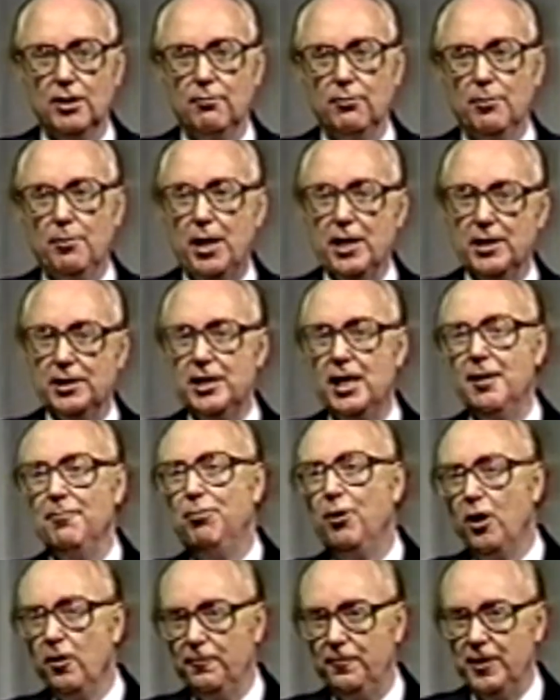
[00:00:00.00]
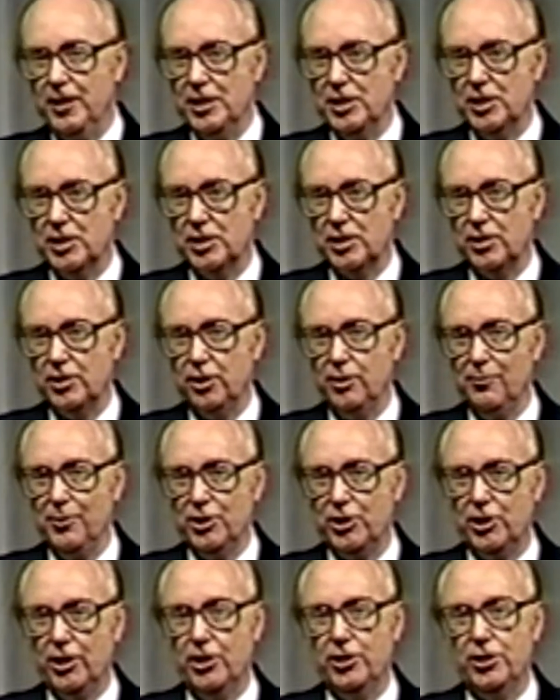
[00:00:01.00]
But by the time Paul finishes the third
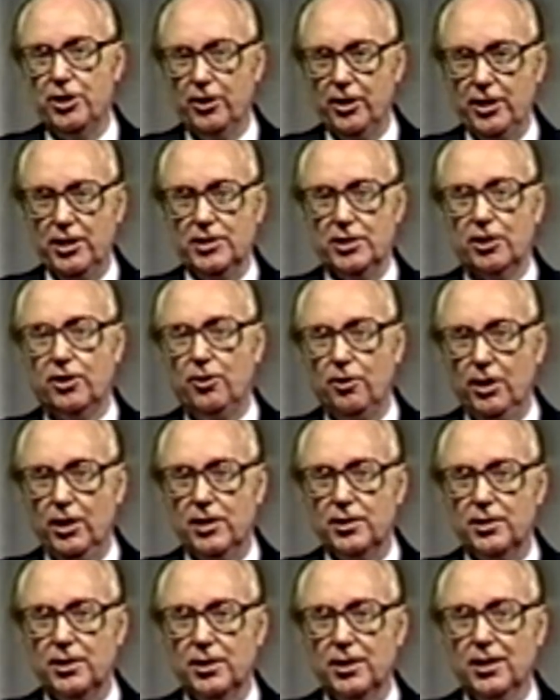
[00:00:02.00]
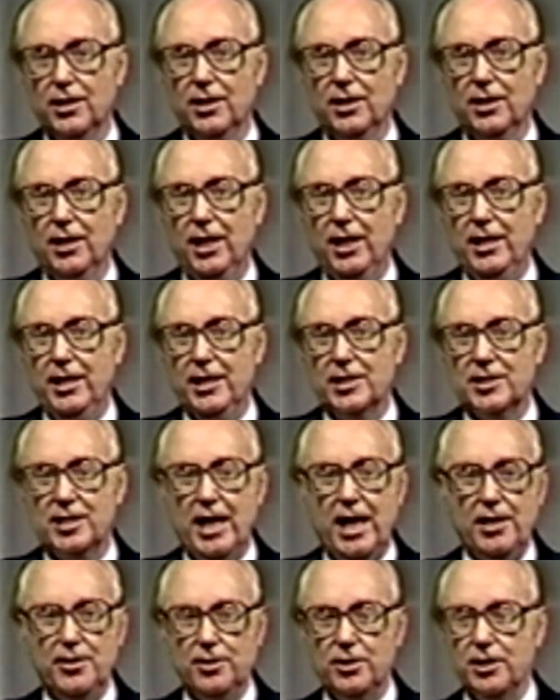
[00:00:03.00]
missionary journey, he's at Corinth, and he has
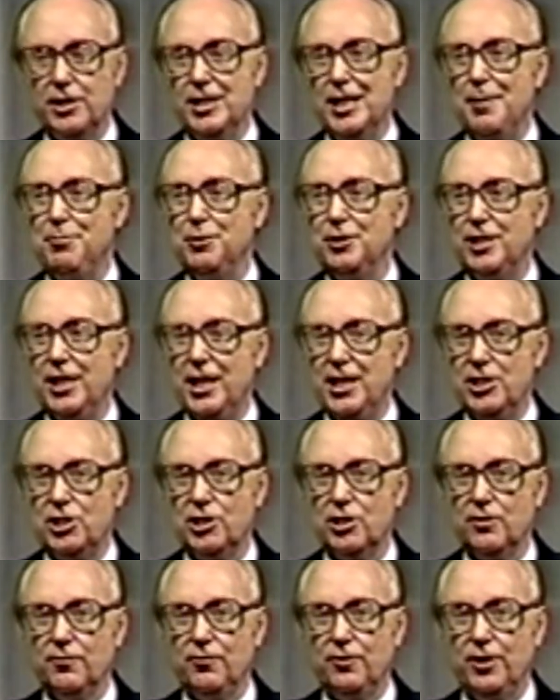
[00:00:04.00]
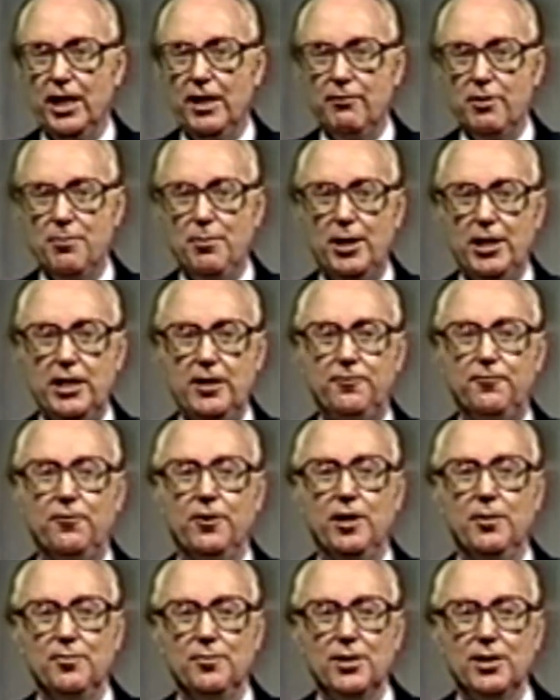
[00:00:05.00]
gathered a deputation of everybody
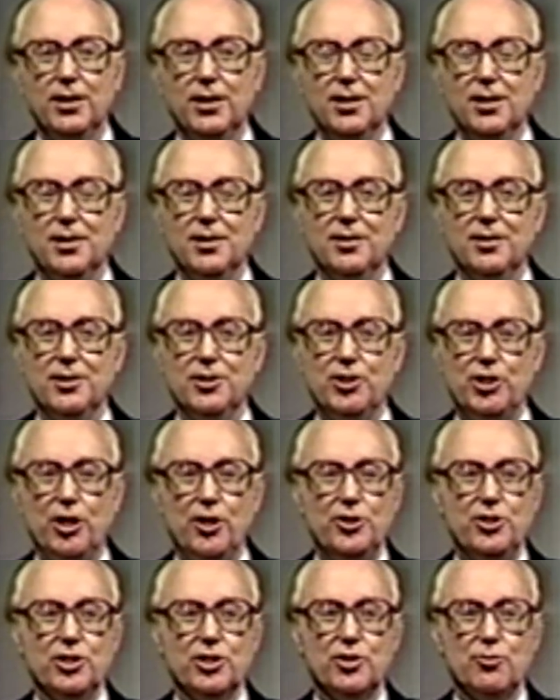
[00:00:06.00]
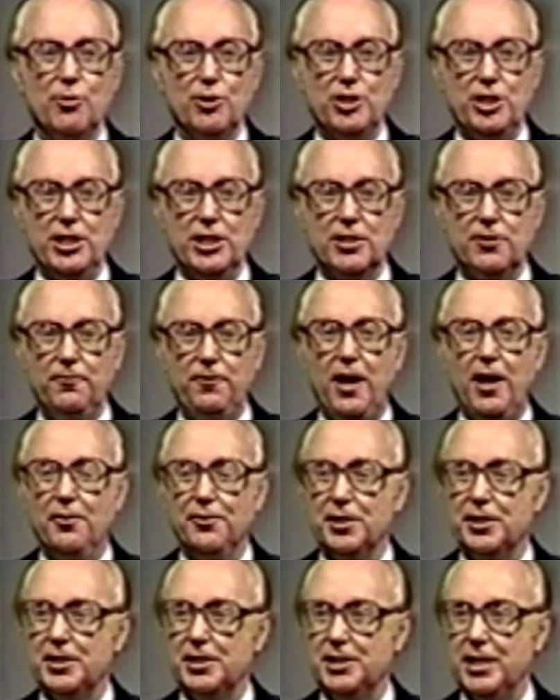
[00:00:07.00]
from the churches which he has
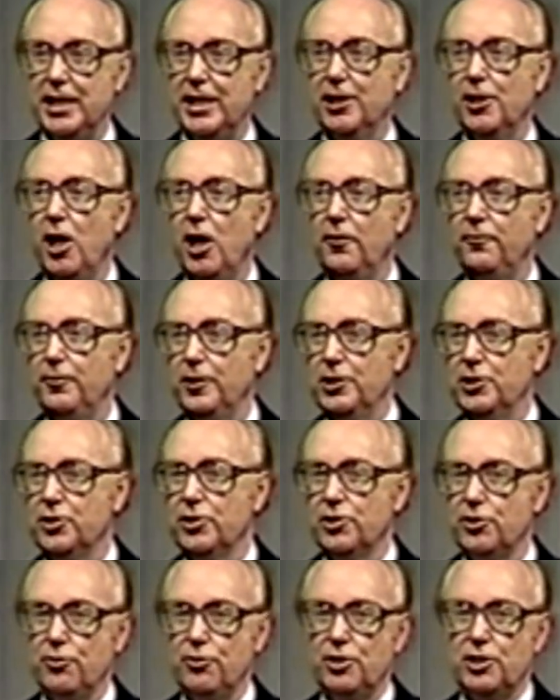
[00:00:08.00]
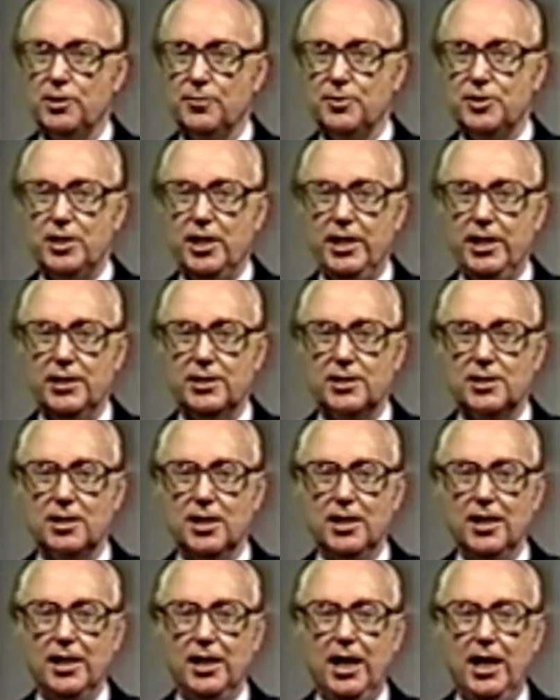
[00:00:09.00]
founded to take an offering to the Jerusalem saints.
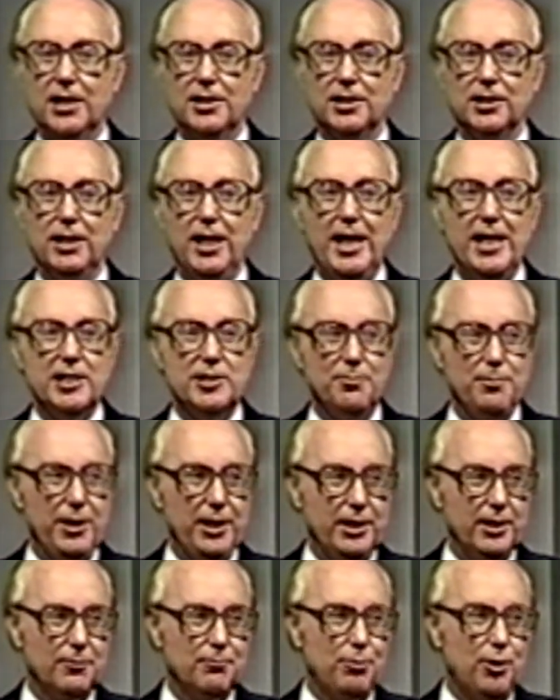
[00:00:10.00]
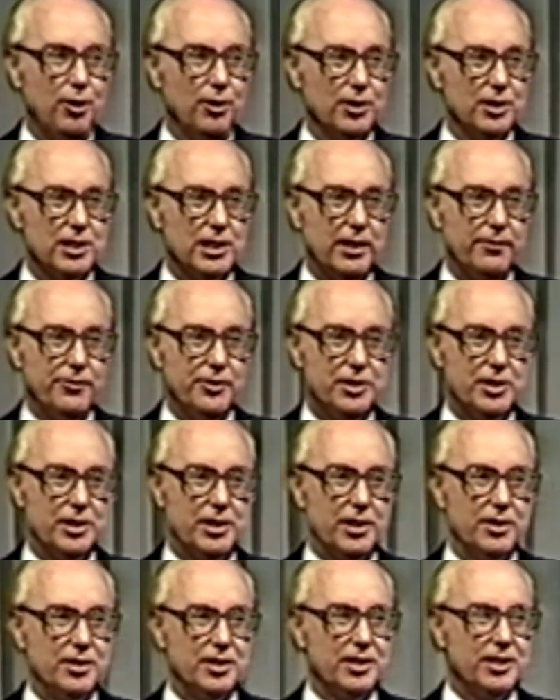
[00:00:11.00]
And at the last minute, Paul discovers that
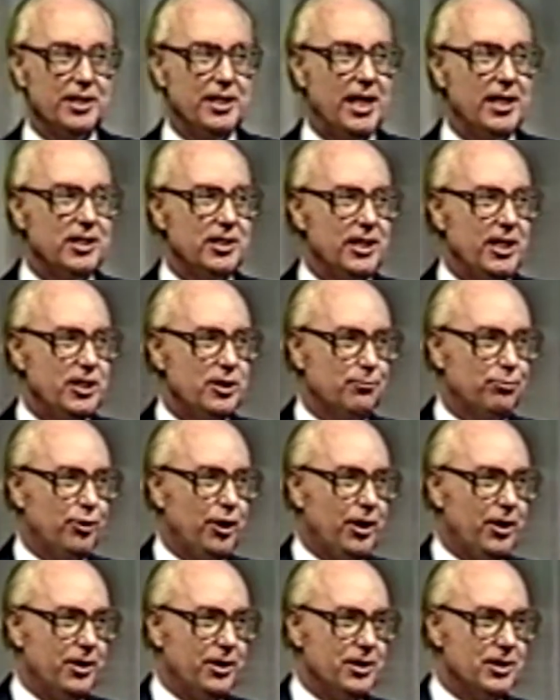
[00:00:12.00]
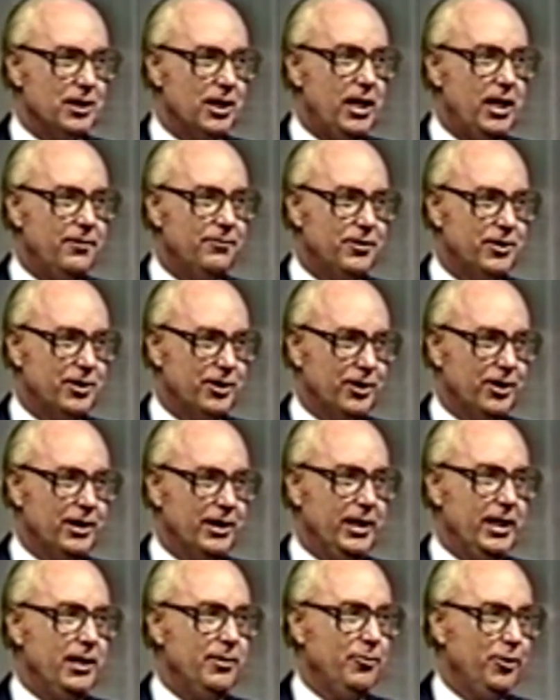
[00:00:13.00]
there's an assassination plot on his life, that they're going to
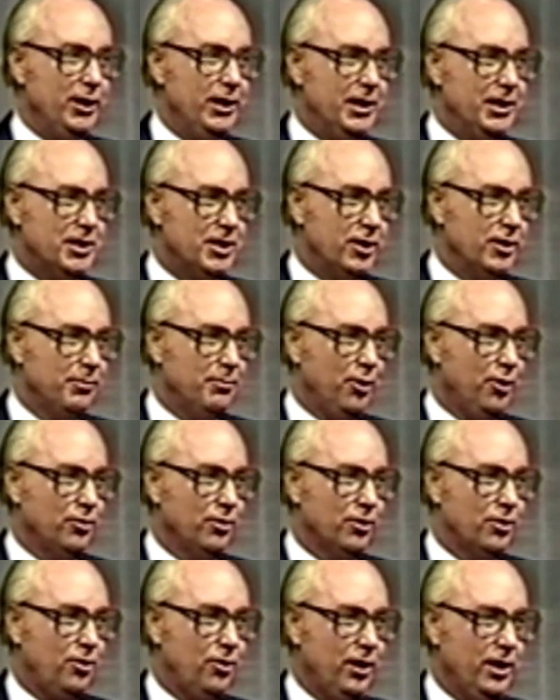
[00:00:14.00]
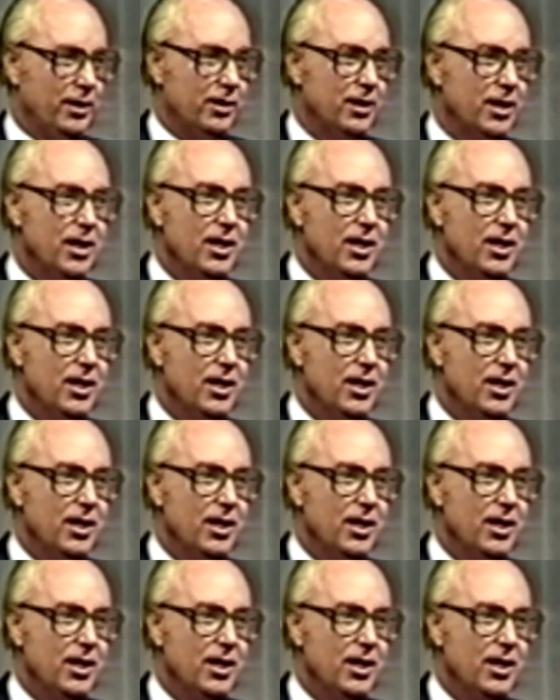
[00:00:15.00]
get him when he gets on the boat in Corinth.